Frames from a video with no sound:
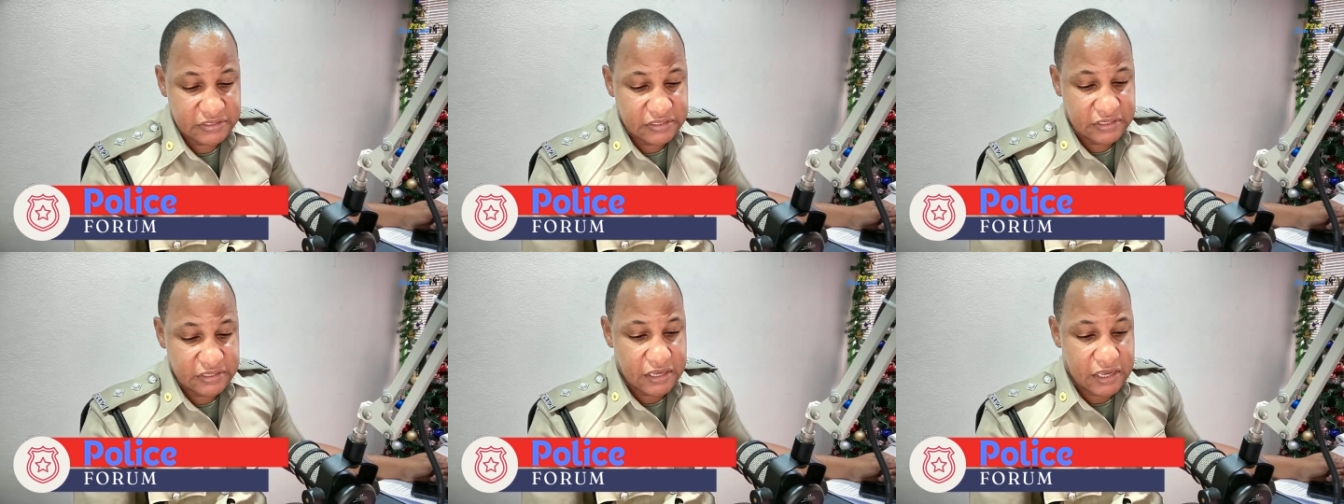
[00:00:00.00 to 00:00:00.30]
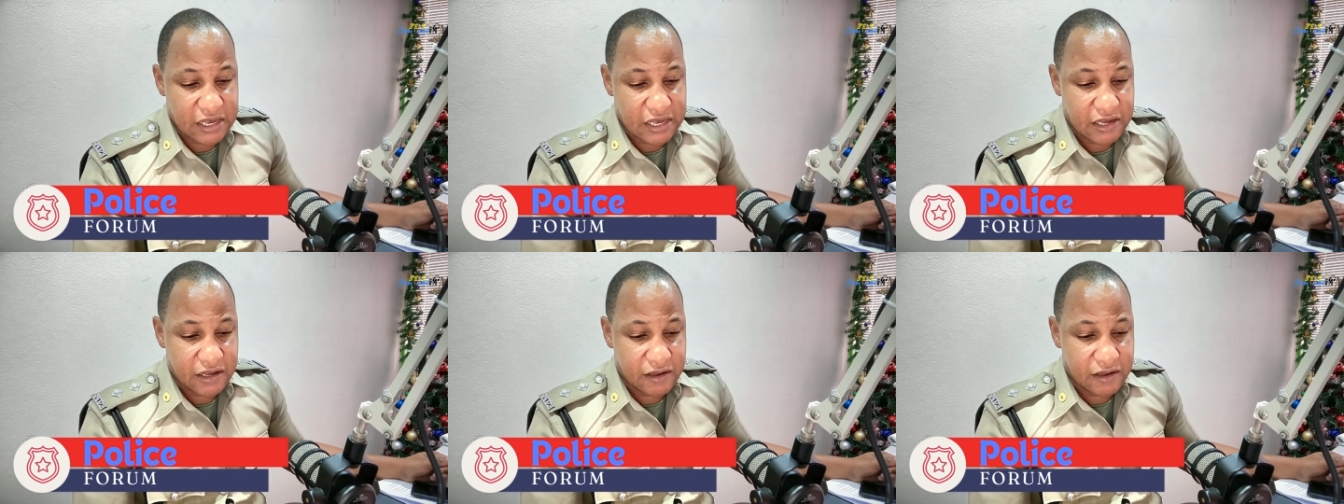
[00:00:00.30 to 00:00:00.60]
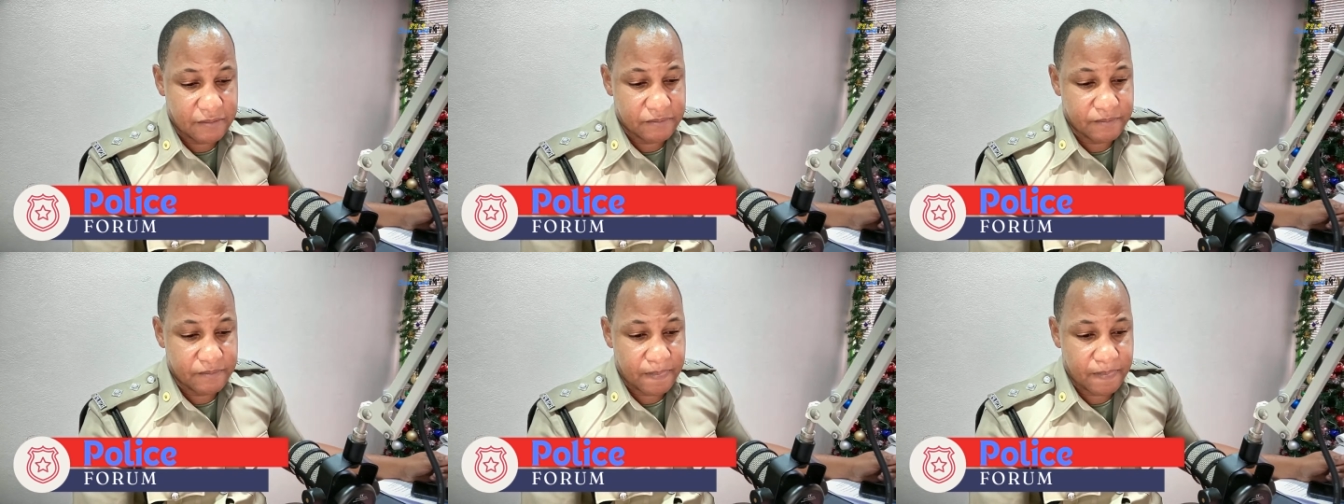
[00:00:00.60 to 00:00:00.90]

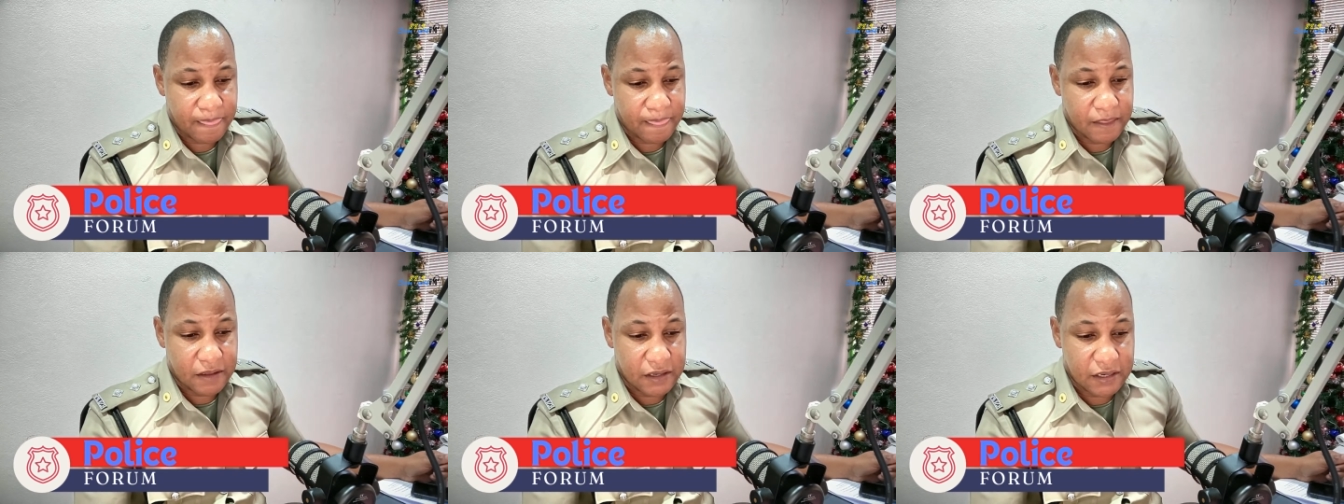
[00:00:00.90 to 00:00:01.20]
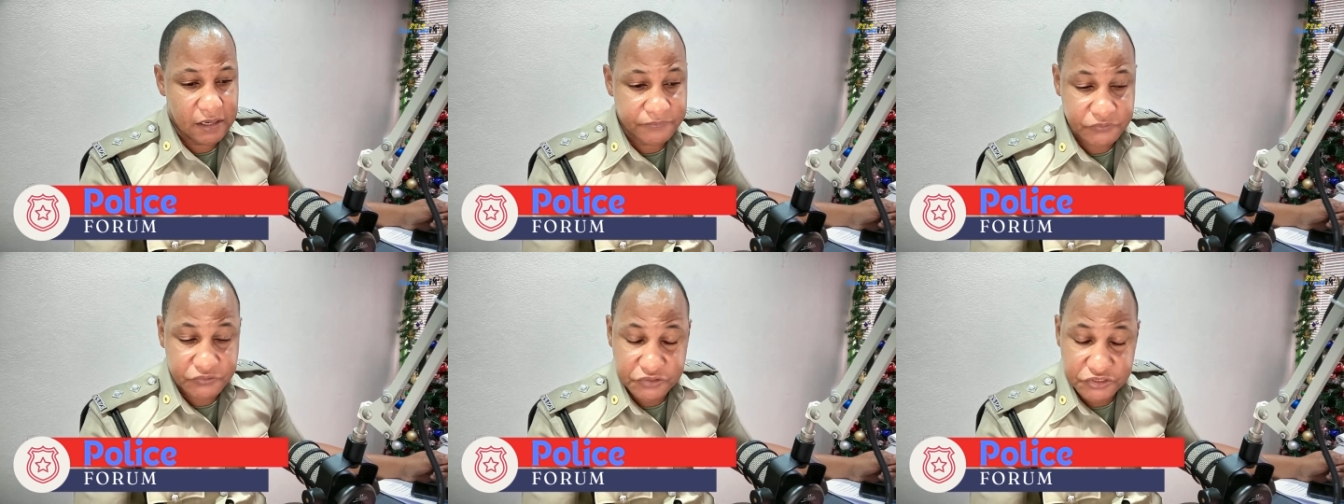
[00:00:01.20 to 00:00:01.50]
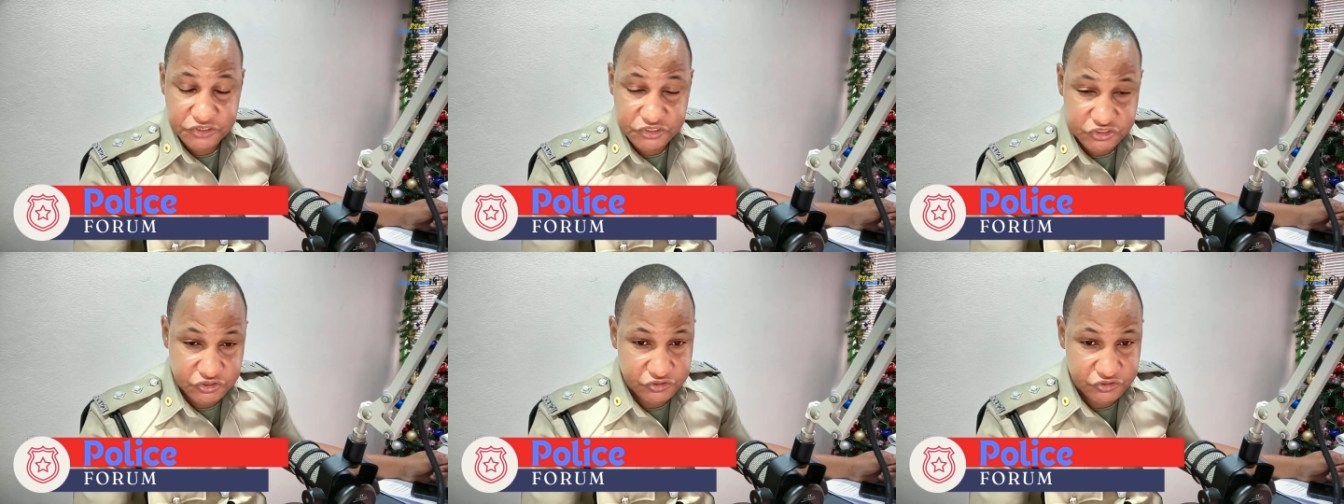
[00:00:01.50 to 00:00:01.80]
up to the
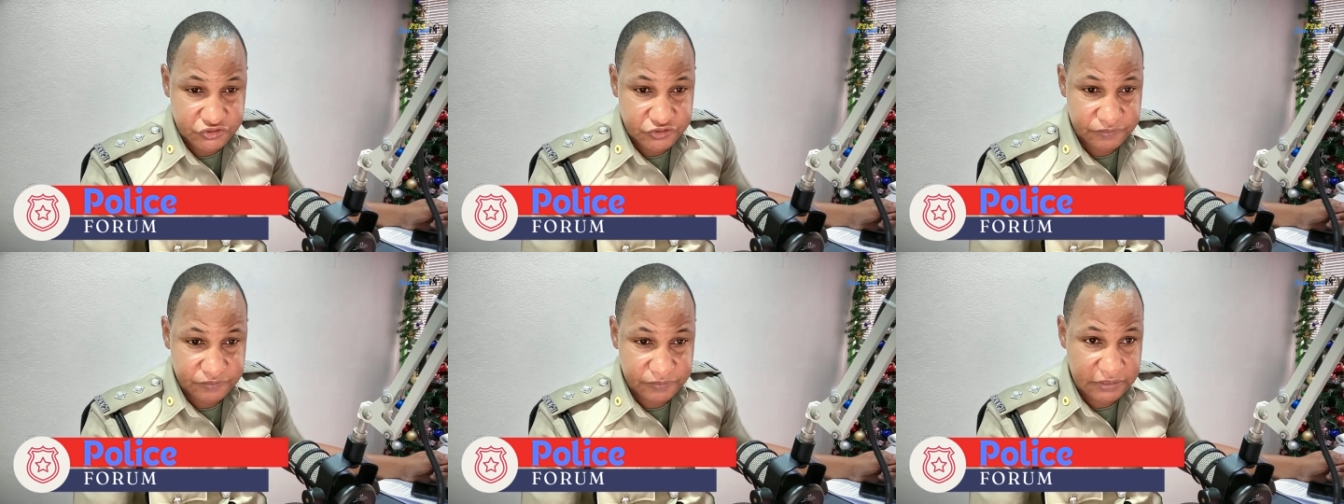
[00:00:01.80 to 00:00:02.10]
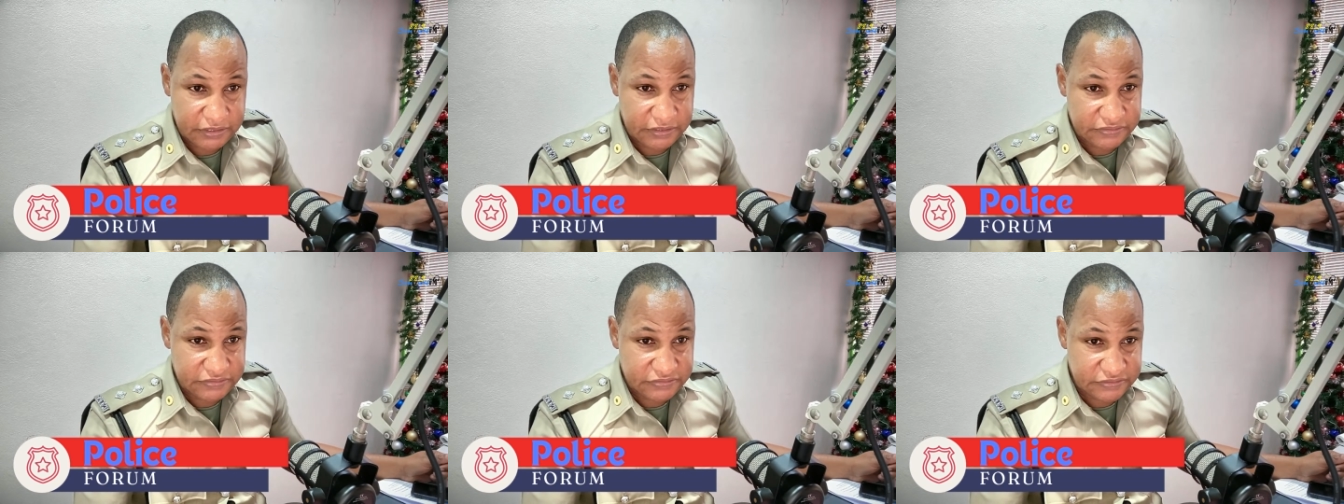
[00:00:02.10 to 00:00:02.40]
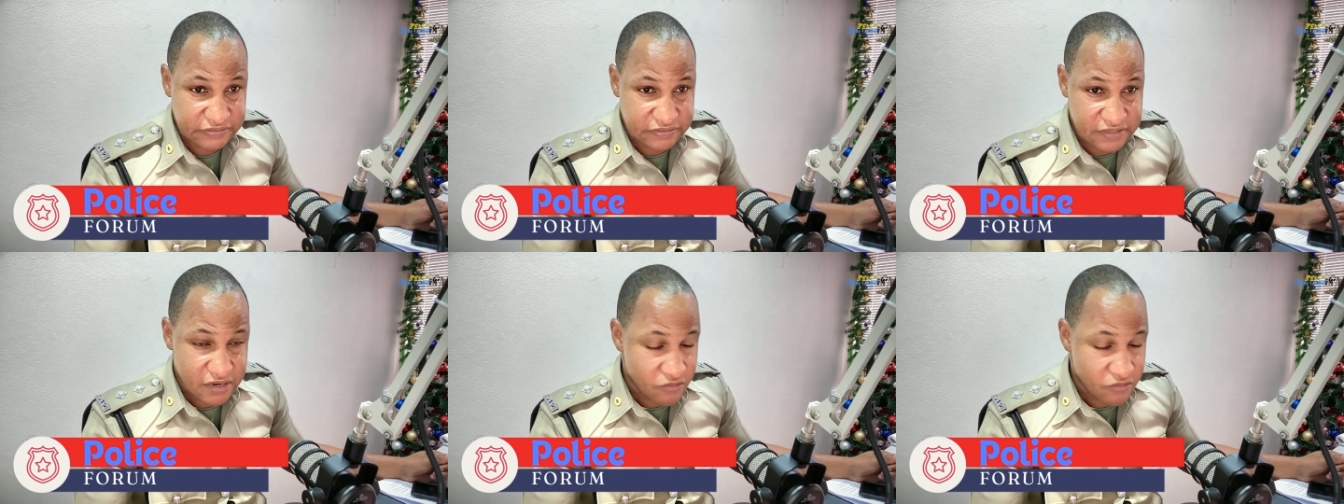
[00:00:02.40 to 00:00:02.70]
church because
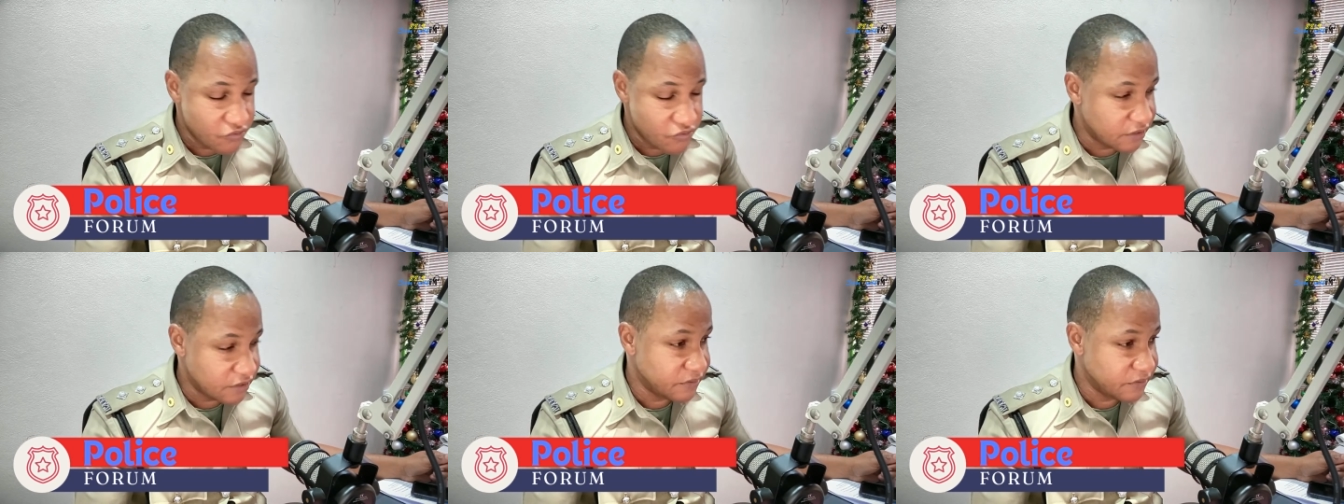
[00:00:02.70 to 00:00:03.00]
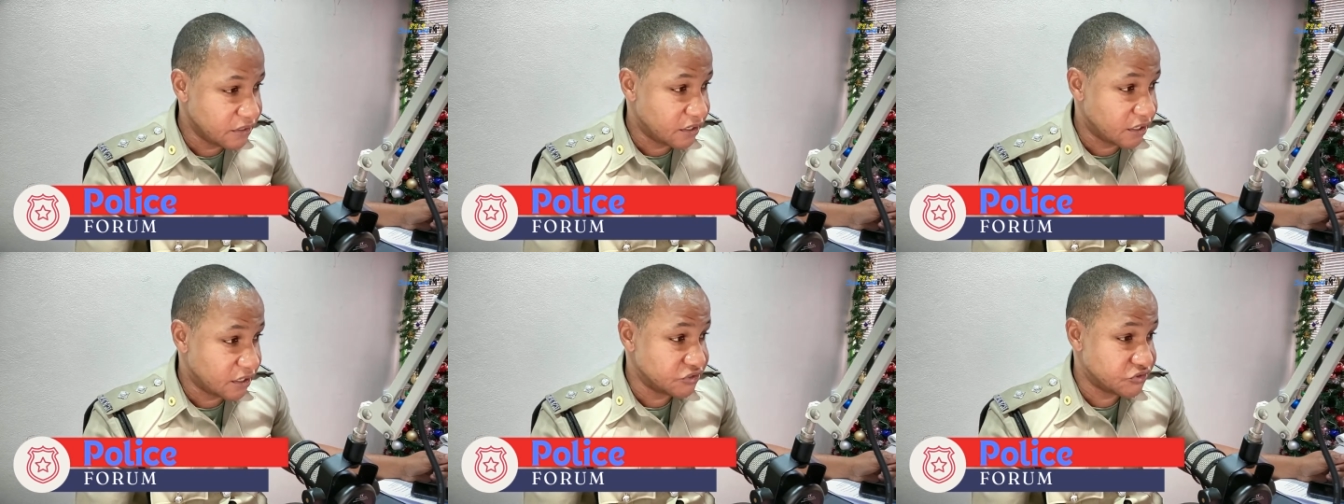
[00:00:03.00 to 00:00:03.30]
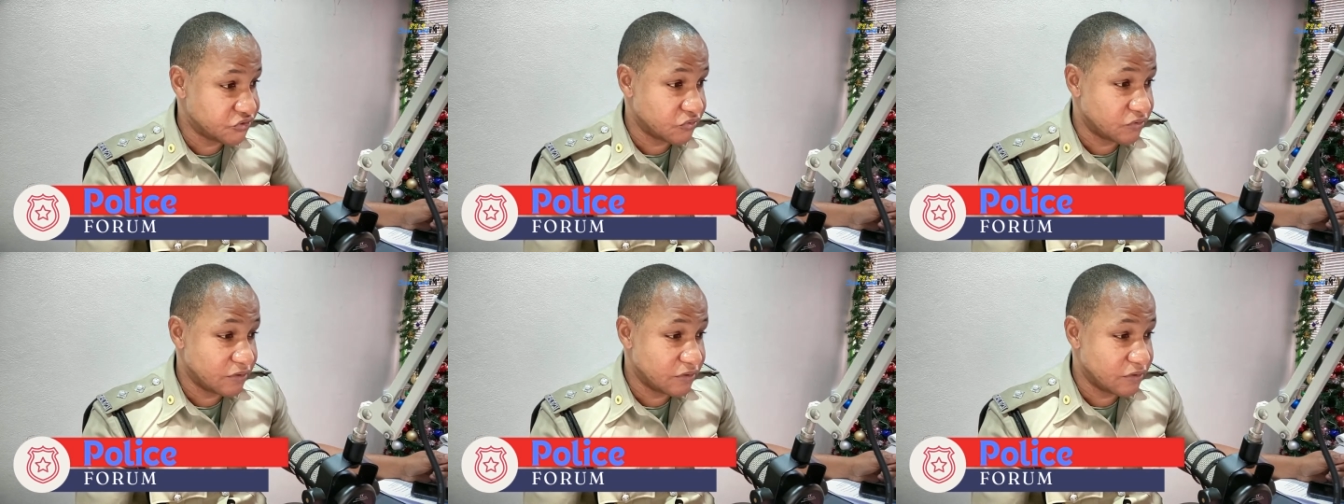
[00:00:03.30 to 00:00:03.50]
there will be control.